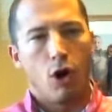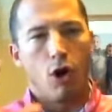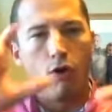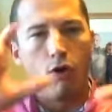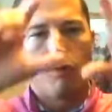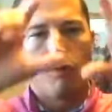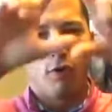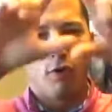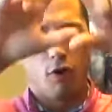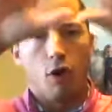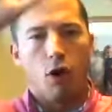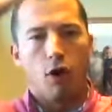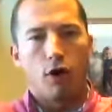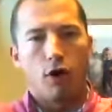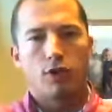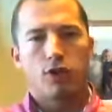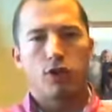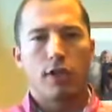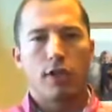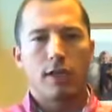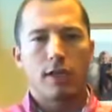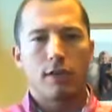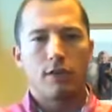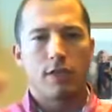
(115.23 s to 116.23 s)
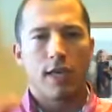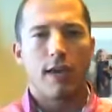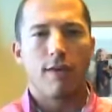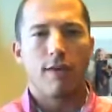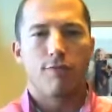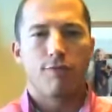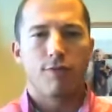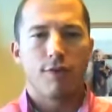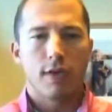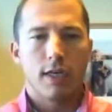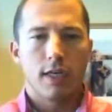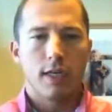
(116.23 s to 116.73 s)
overarching
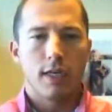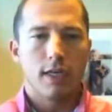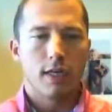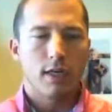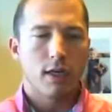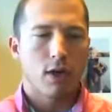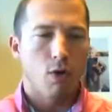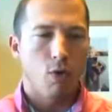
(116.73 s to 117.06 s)
safety